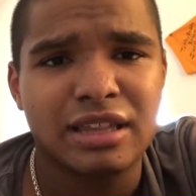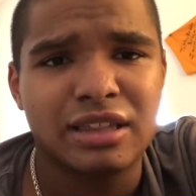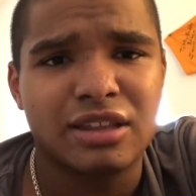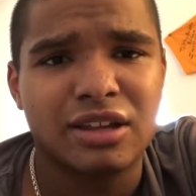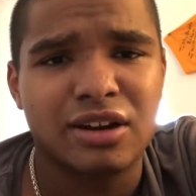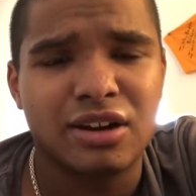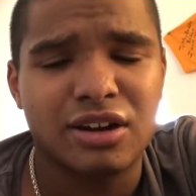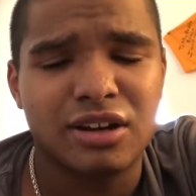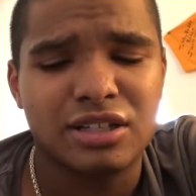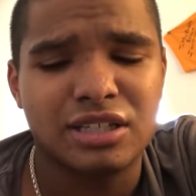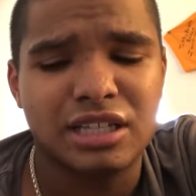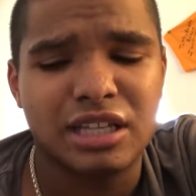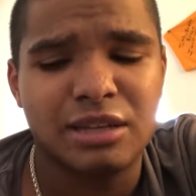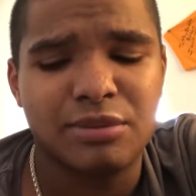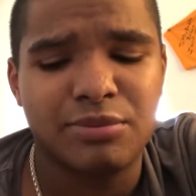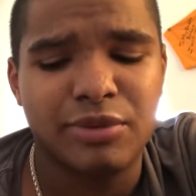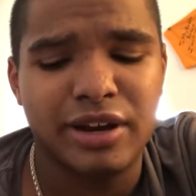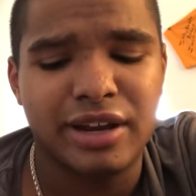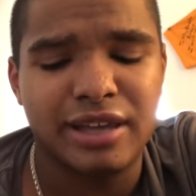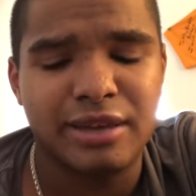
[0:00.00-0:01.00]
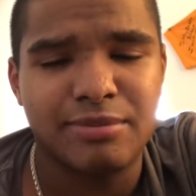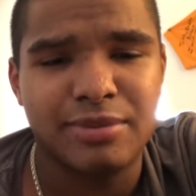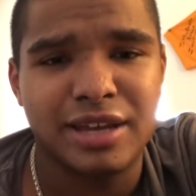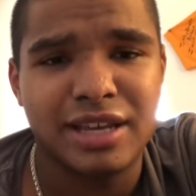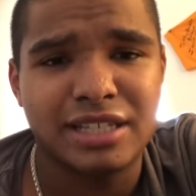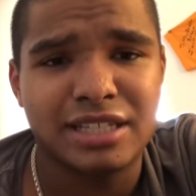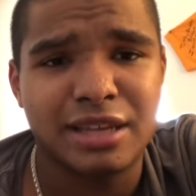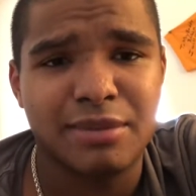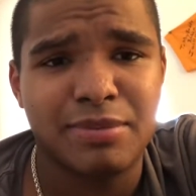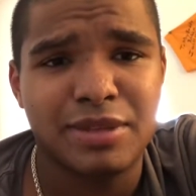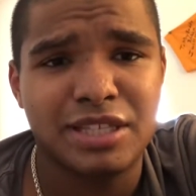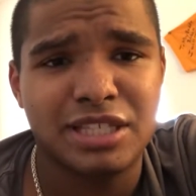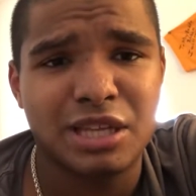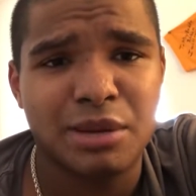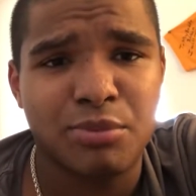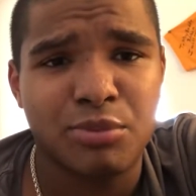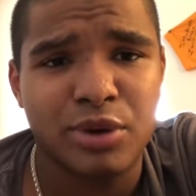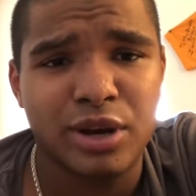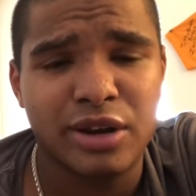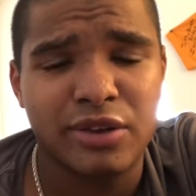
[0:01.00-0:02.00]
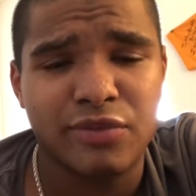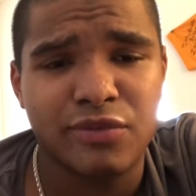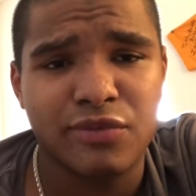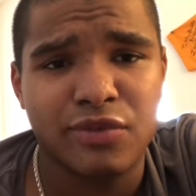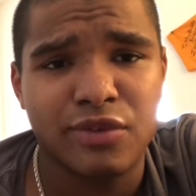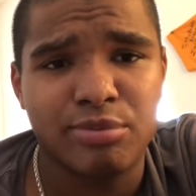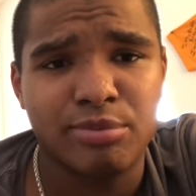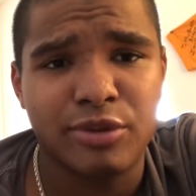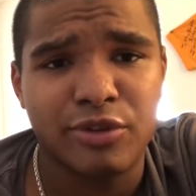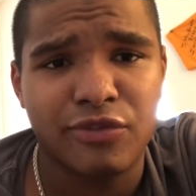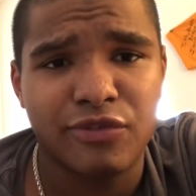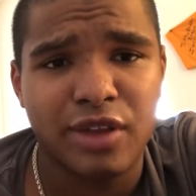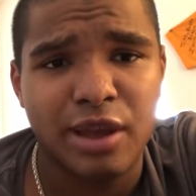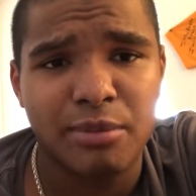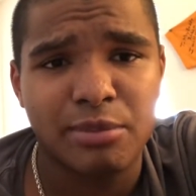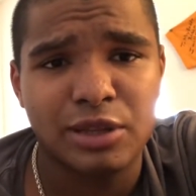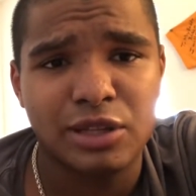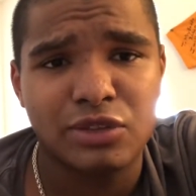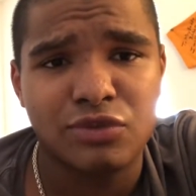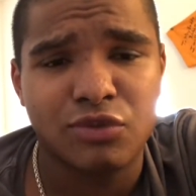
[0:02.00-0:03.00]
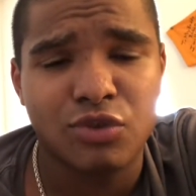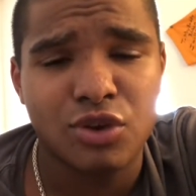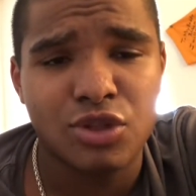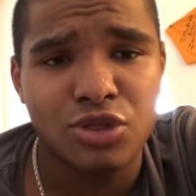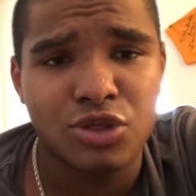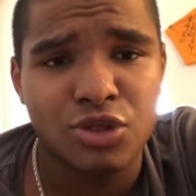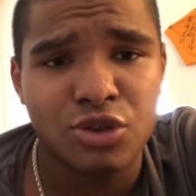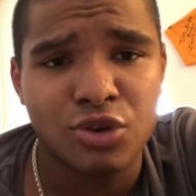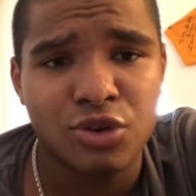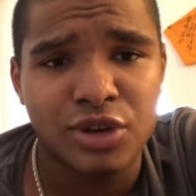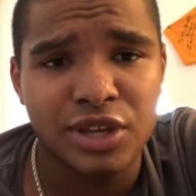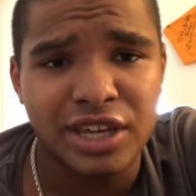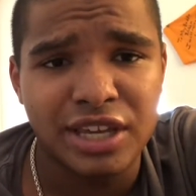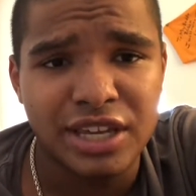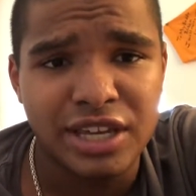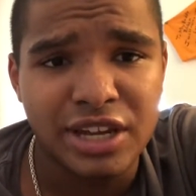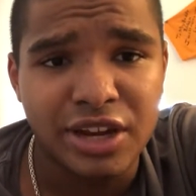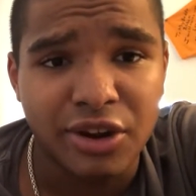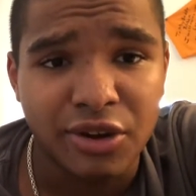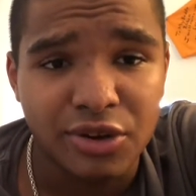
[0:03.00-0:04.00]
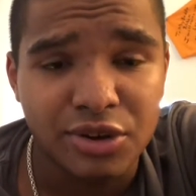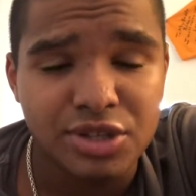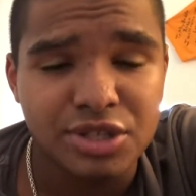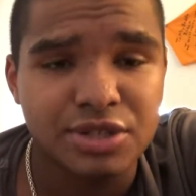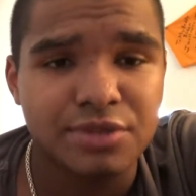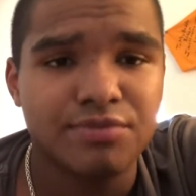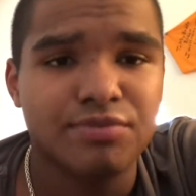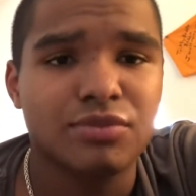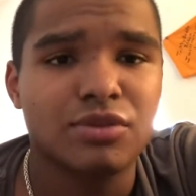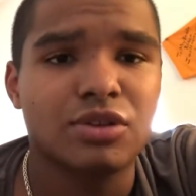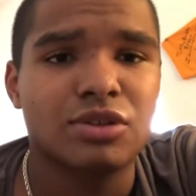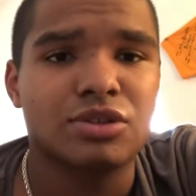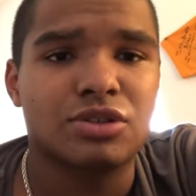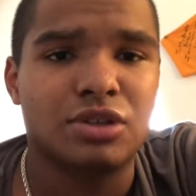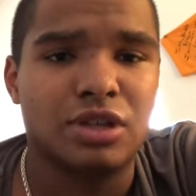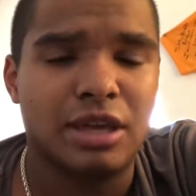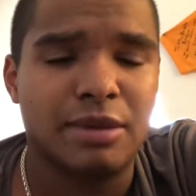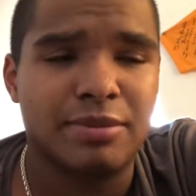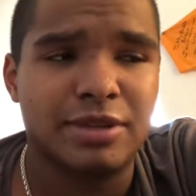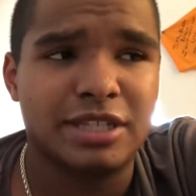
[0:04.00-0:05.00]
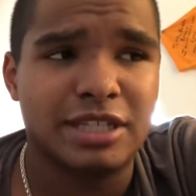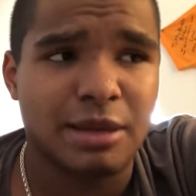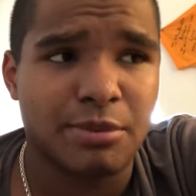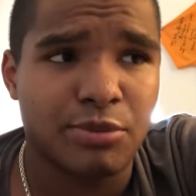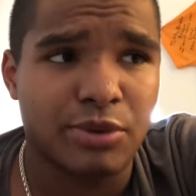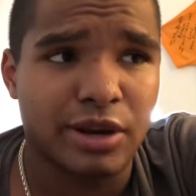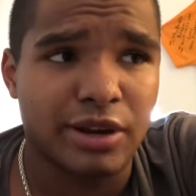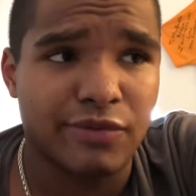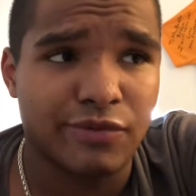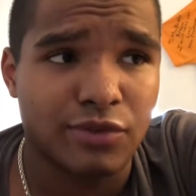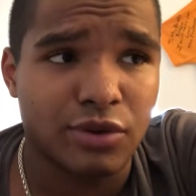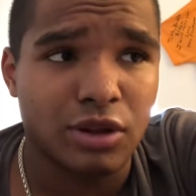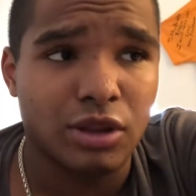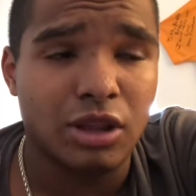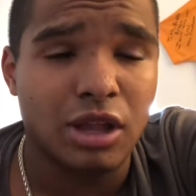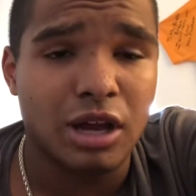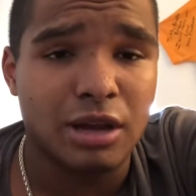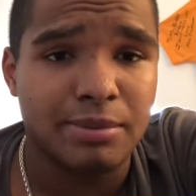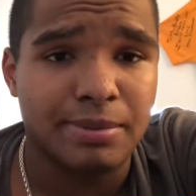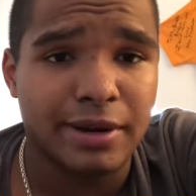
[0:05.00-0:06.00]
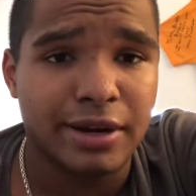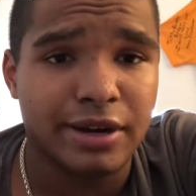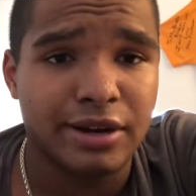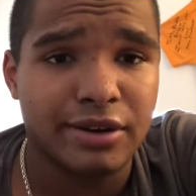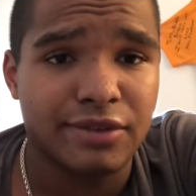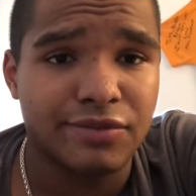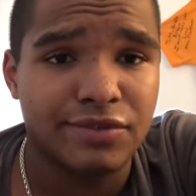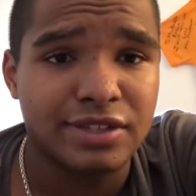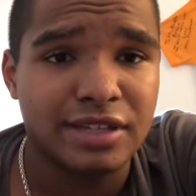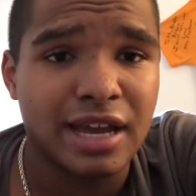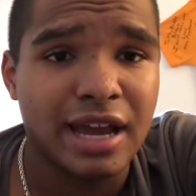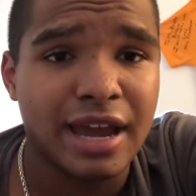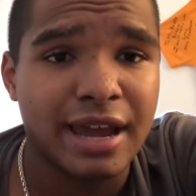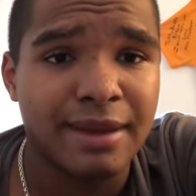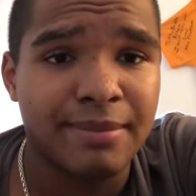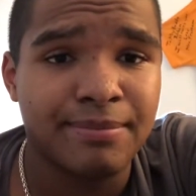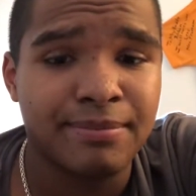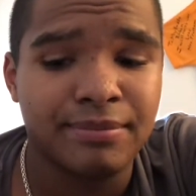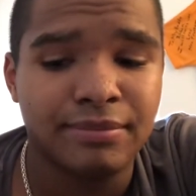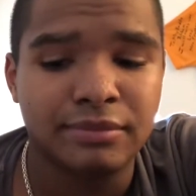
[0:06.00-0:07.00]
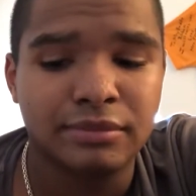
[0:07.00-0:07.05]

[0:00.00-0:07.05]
They're celebrating because they've been separated from their families for 30 years. So they've been separated for a long period of time.